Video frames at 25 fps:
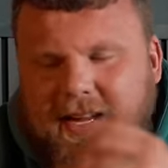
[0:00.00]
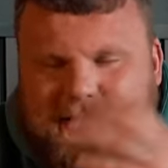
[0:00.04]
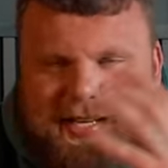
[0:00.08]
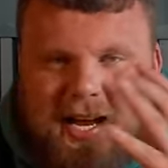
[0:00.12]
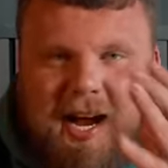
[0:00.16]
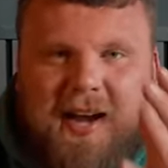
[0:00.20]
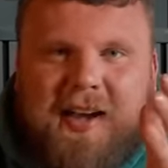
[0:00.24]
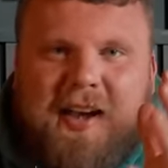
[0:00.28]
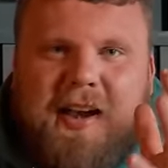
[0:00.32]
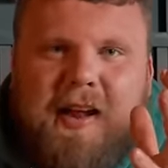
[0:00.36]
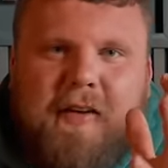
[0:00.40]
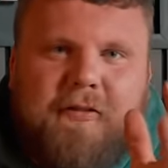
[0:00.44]
It's
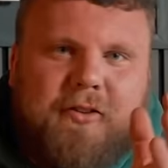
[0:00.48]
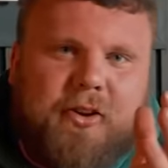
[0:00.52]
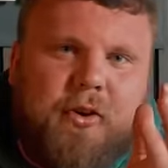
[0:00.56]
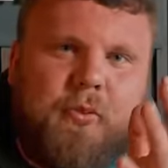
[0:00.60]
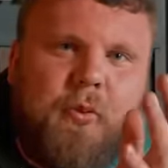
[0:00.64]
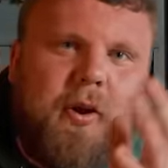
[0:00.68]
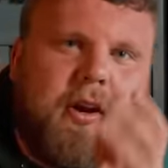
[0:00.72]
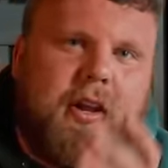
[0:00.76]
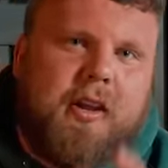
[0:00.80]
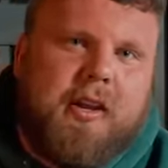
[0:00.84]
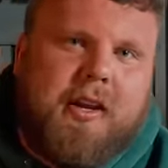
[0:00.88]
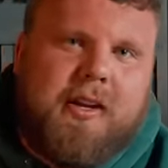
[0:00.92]
hard enough
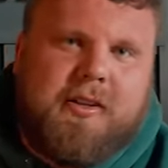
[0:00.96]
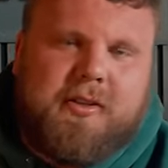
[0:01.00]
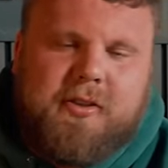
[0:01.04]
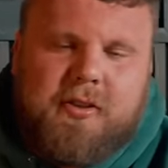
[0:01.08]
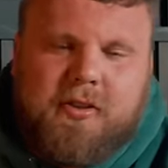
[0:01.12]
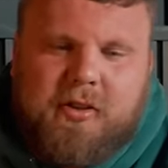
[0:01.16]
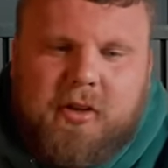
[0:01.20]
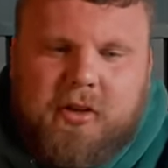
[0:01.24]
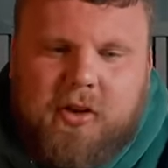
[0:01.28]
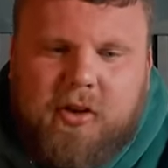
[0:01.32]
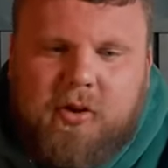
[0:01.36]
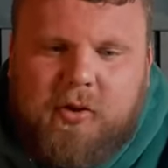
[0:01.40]
doing one of these. So
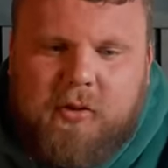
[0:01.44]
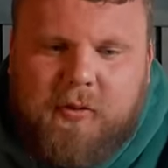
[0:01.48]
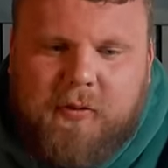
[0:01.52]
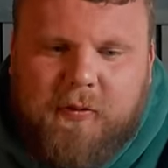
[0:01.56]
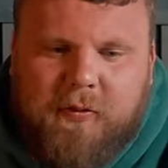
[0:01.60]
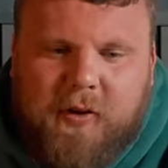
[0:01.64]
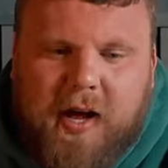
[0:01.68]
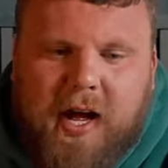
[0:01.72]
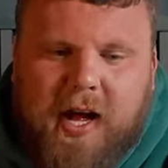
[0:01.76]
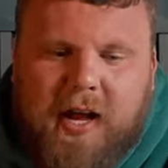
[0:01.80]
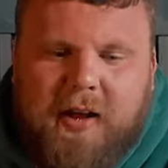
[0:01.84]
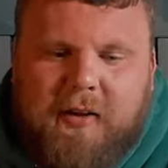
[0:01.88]
to do
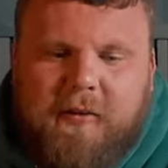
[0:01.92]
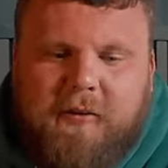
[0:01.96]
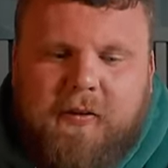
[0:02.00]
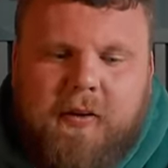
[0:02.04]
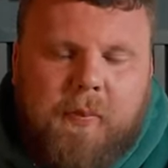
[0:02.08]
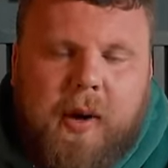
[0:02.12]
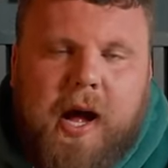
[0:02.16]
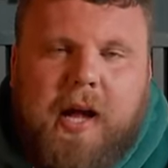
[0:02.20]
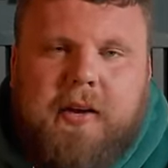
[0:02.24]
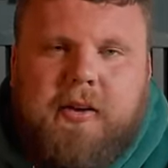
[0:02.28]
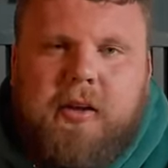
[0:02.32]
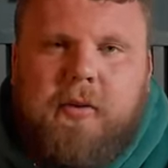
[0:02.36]
five
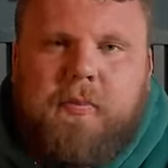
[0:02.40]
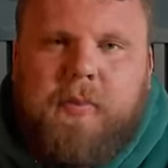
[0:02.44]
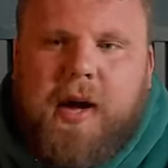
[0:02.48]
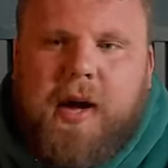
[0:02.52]
back to